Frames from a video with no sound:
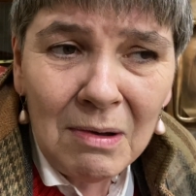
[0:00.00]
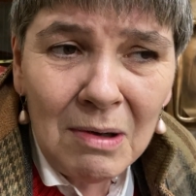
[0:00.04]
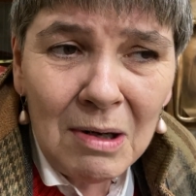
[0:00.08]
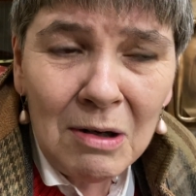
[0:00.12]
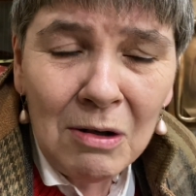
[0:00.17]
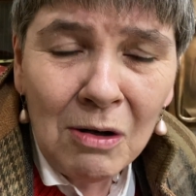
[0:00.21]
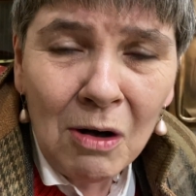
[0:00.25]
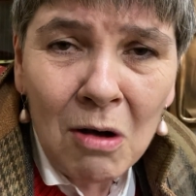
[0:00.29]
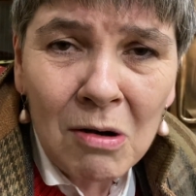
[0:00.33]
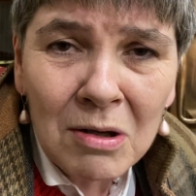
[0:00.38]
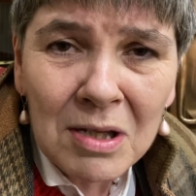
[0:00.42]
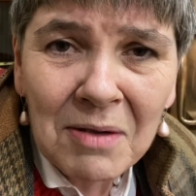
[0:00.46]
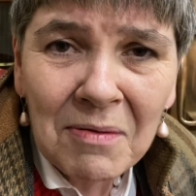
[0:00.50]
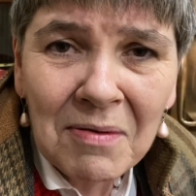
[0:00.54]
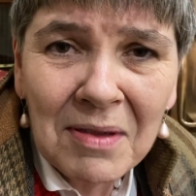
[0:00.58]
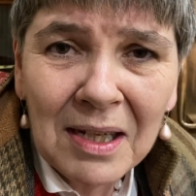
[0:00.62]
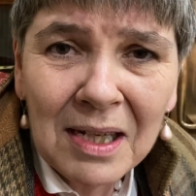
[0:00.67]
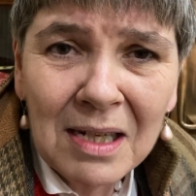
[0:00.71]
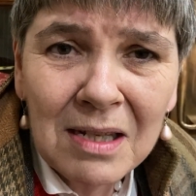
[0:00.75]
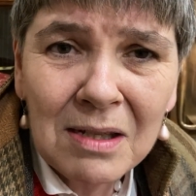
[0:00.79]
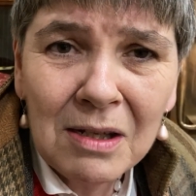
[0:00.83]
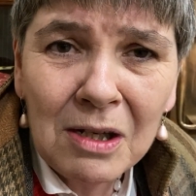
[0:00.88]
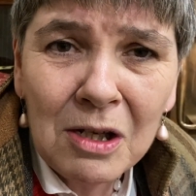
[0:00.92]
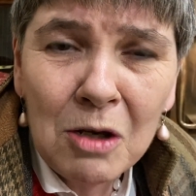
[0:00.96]
lots of
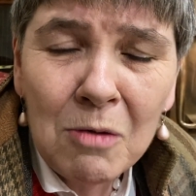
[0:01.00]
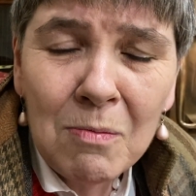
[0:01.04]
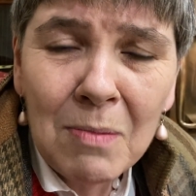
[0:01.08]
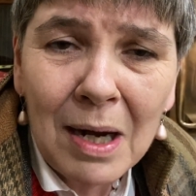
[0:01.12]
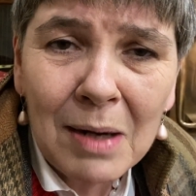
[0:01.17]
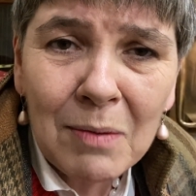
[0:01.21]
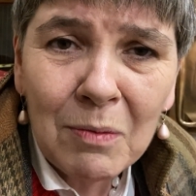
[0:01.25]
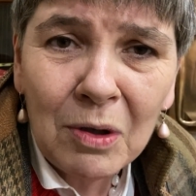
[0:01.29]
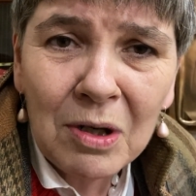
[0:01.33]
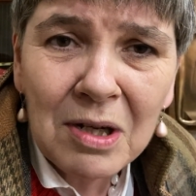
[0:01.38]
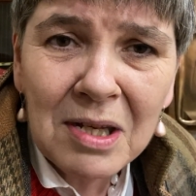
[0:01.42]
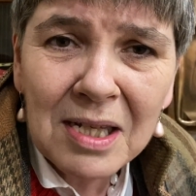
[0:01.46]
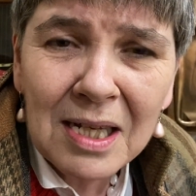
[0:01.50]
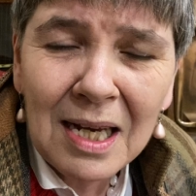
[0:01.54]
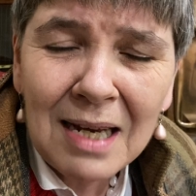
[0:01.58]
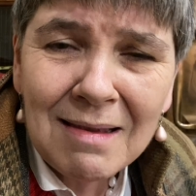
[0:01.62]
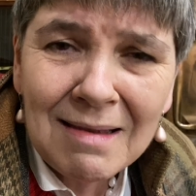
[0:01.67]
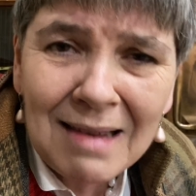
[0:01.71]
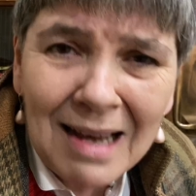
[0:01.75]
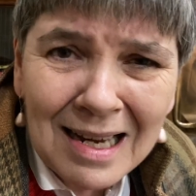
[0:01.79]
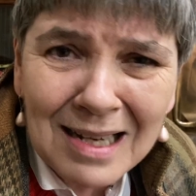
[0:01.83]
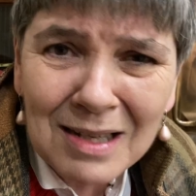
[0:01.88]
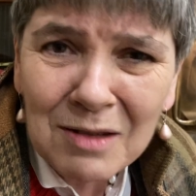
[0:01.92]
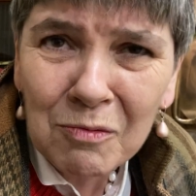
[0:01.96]
things that you might want to say
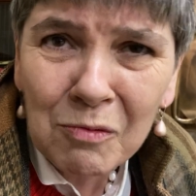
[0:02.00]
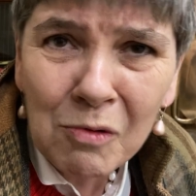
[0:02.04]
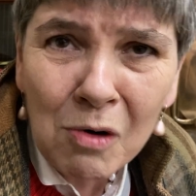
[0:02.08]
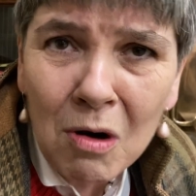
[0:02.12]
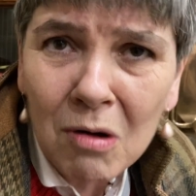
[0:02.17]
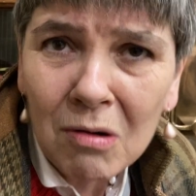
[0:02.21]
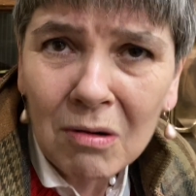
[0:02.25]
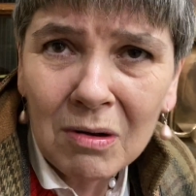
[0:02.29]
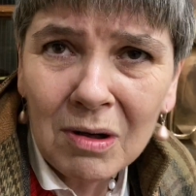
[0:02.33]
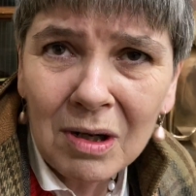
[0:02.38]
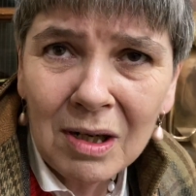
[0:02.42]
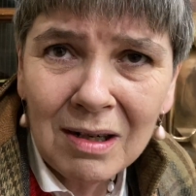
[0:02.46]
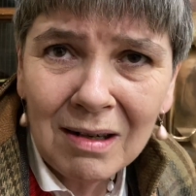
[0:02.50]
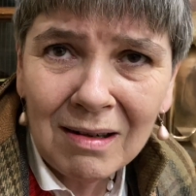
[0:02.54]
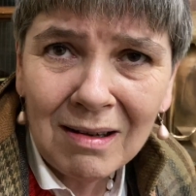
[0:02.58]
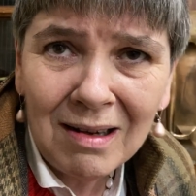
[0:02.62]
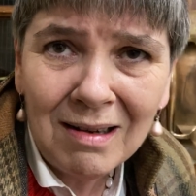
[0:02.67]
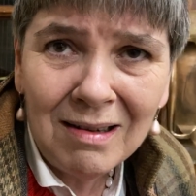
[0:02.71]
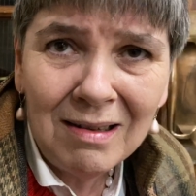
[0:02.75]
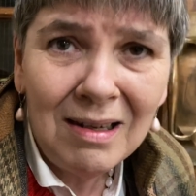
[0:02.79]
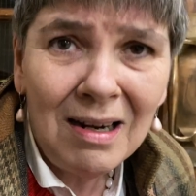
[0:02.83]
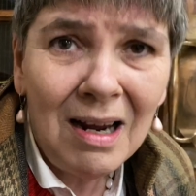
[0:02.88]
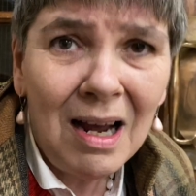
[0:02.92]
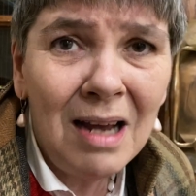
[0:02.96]
that's wrong,
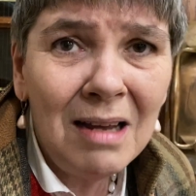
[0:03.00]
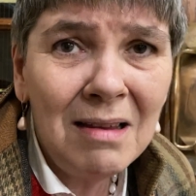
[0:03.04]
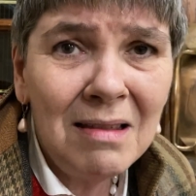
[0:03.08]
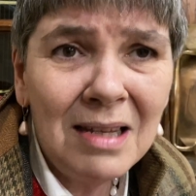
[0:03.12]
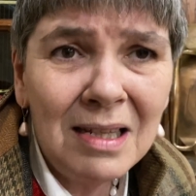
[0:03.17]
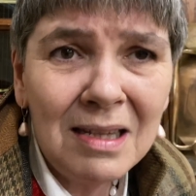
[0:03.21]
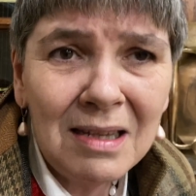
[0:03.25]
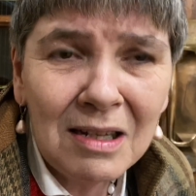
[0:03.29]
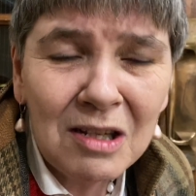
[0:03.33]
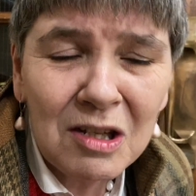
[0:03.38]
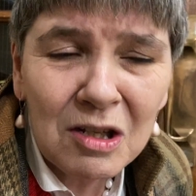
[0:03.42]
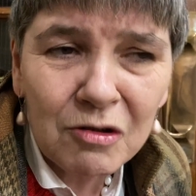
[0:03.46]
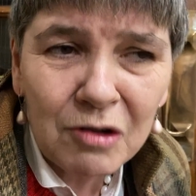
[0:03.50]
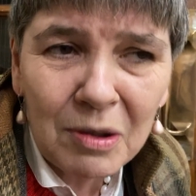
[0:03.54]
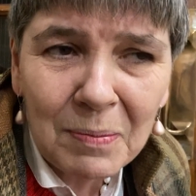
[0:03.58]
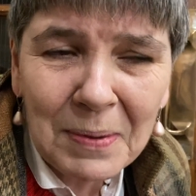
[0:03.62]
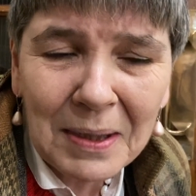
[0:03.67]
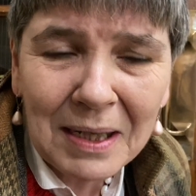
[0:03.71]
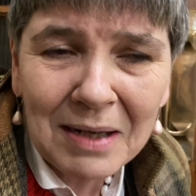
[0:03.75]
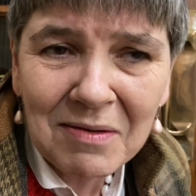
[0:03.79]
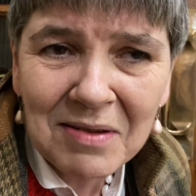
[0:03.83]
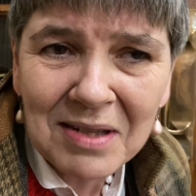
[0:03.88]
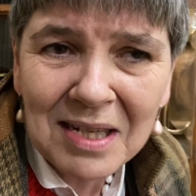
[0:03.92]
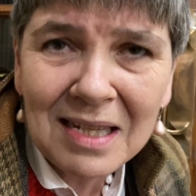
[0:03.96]
and I think the
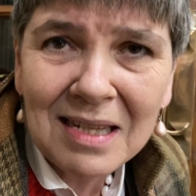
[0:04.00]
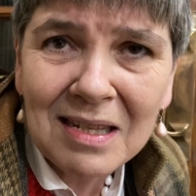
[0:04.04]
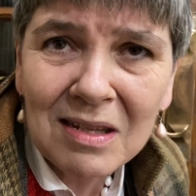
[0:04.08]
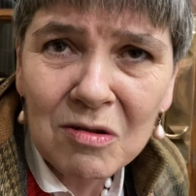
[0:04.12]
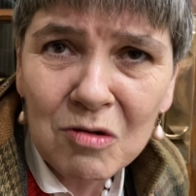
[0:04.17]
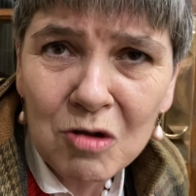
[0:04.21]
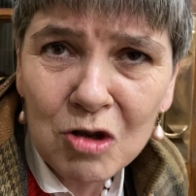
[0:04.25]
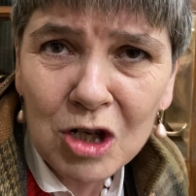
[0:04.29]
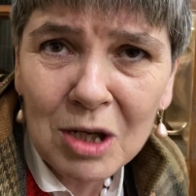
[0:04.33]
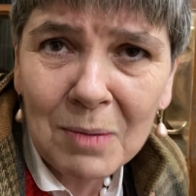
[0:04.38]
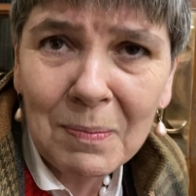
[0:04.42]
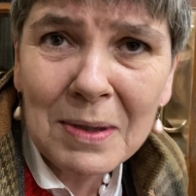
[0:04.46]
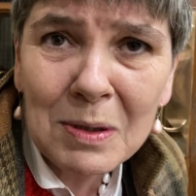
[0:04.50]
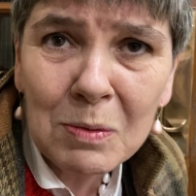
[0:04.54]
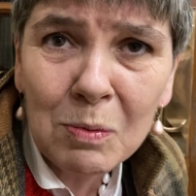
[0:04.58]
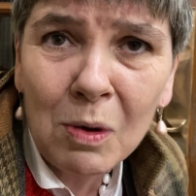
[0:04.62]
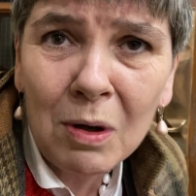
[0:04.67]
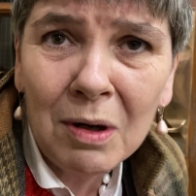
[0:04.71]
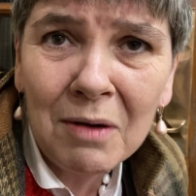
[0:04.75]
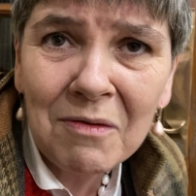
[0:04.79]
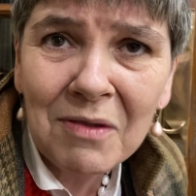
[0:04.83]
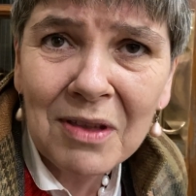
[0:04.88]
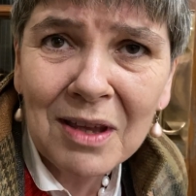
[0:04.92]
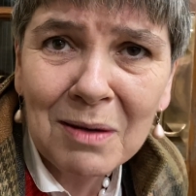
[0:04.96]
stripping of citizenship is
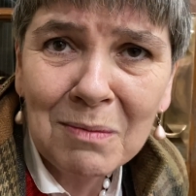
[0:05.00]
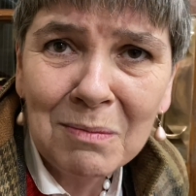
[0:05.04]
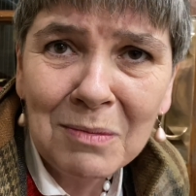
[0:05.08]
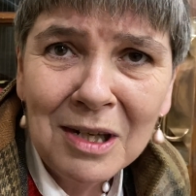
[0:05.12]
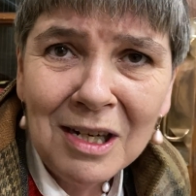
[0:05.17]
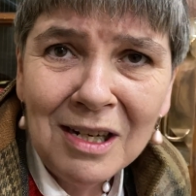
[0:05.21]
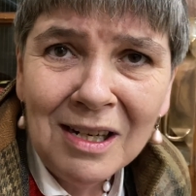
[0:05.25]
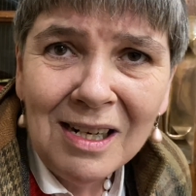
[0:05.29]
one of them.